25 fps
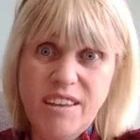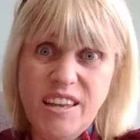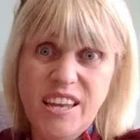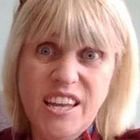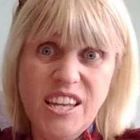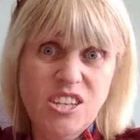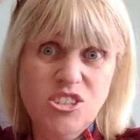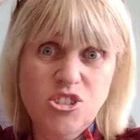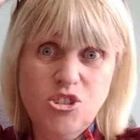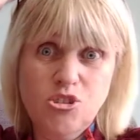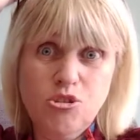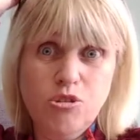
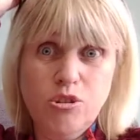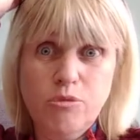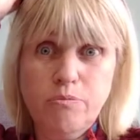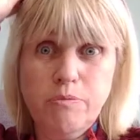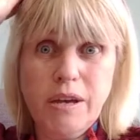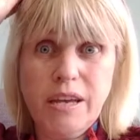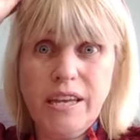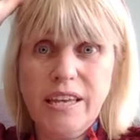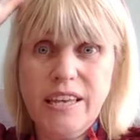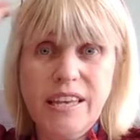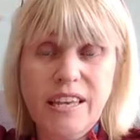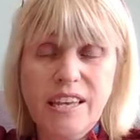enjoyed
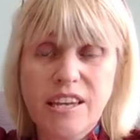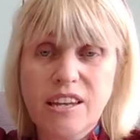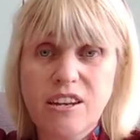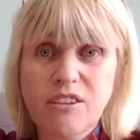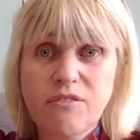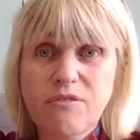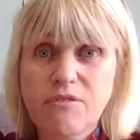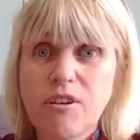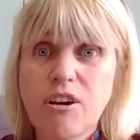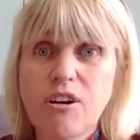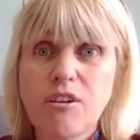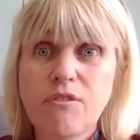making, and
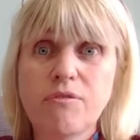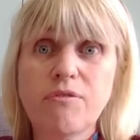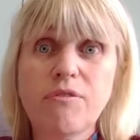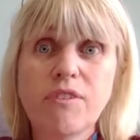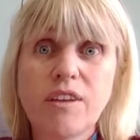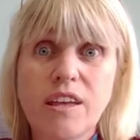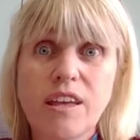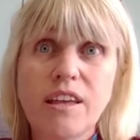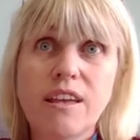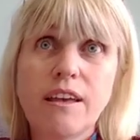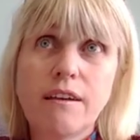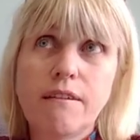I've
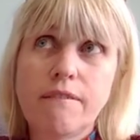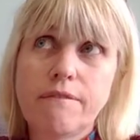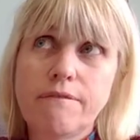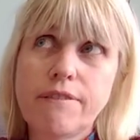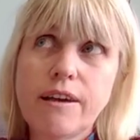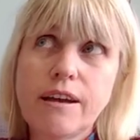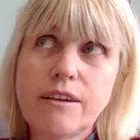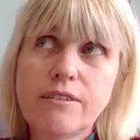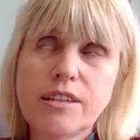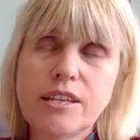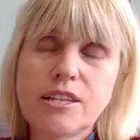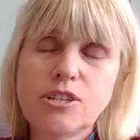
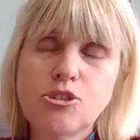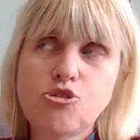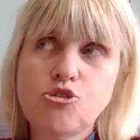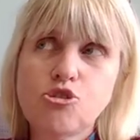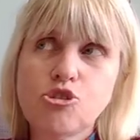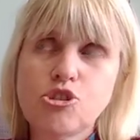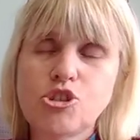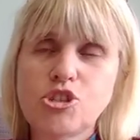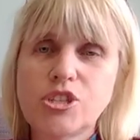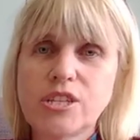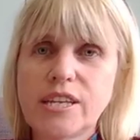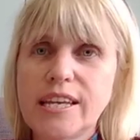found the
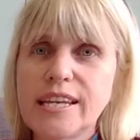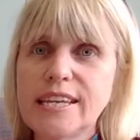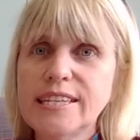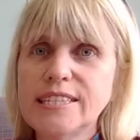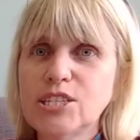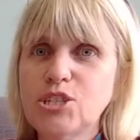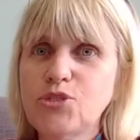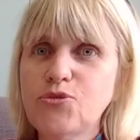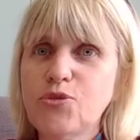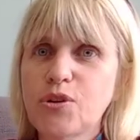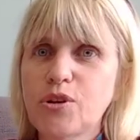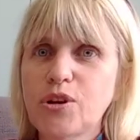instructions easy
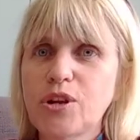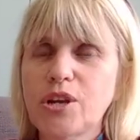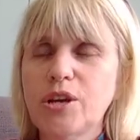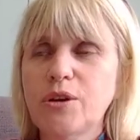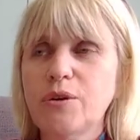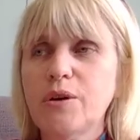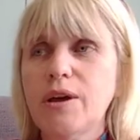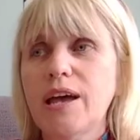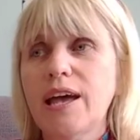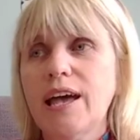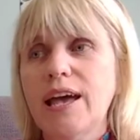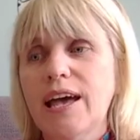to follow,